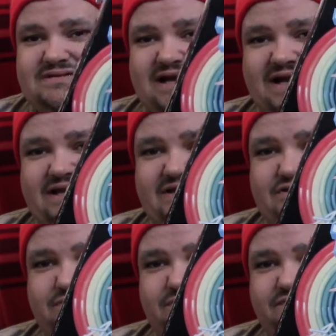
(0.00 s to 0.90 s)
Tiny
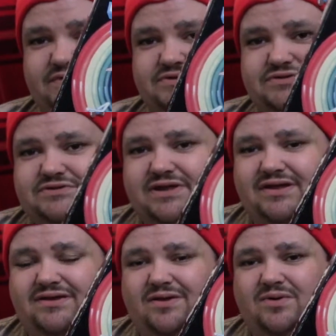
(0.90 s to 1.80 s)
Toon Avengers,
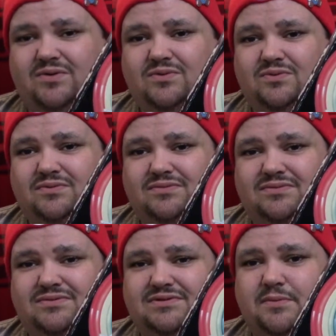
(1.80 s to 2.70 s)
and no,
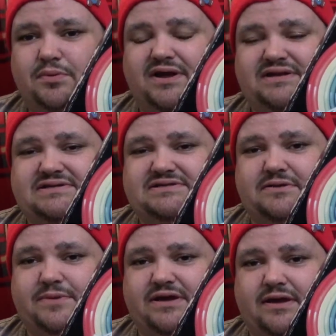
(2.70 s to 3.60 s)
the brightness
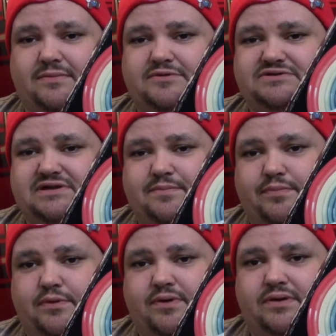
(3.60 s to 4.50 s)
on my camera is not
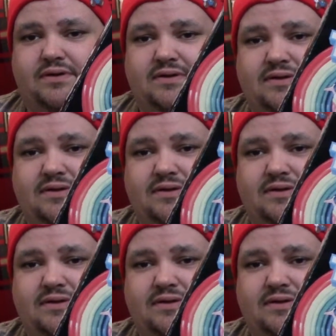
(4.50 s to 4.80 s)
broken.